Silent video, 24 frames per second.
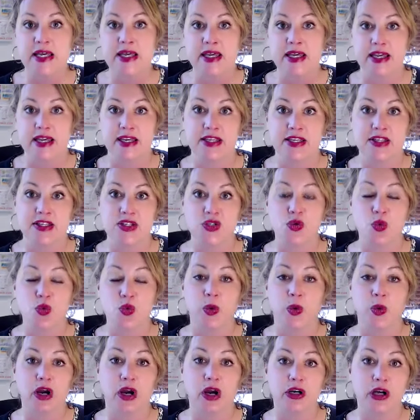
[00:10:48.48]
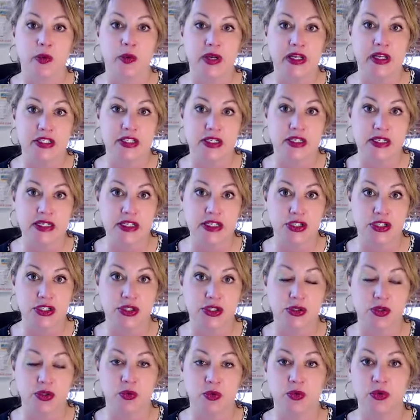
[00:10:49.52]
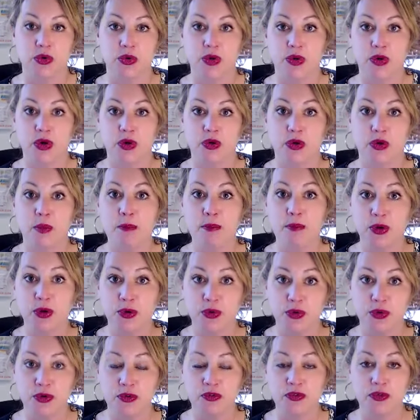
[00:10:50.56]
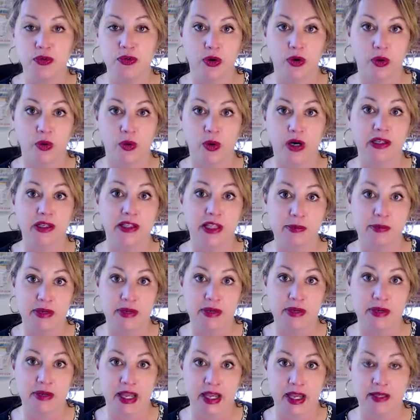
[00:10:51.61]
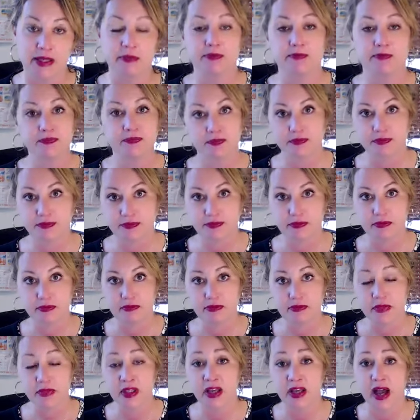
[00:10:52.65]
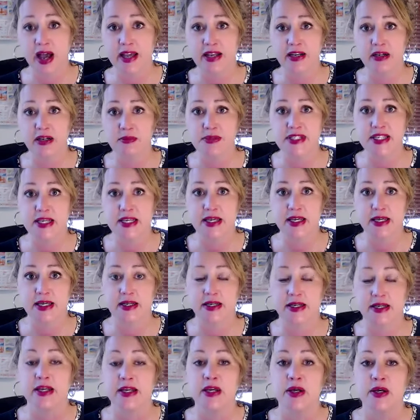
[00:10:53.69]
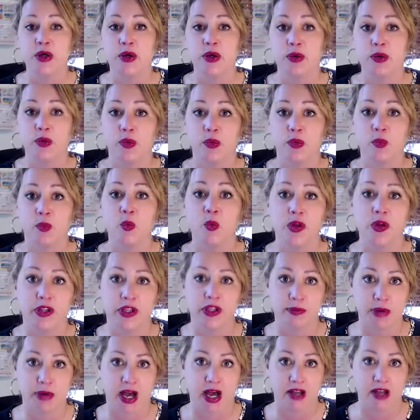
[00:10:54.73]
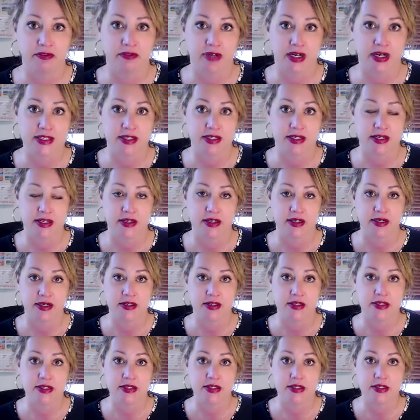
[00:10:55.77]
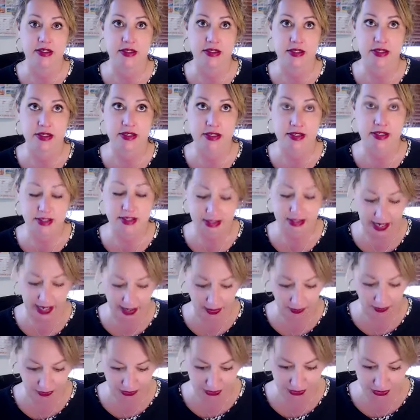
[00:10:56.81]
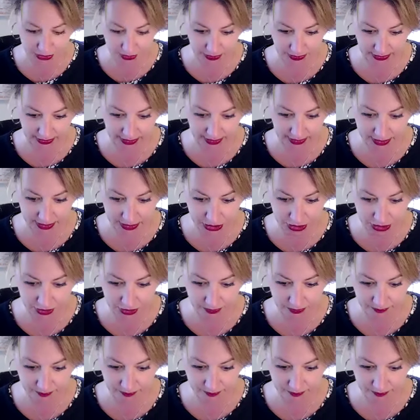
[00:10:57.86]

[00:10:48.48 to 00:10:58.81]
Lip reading: is we are going to need to move or eliminate items in Woodland Pond resident south storage.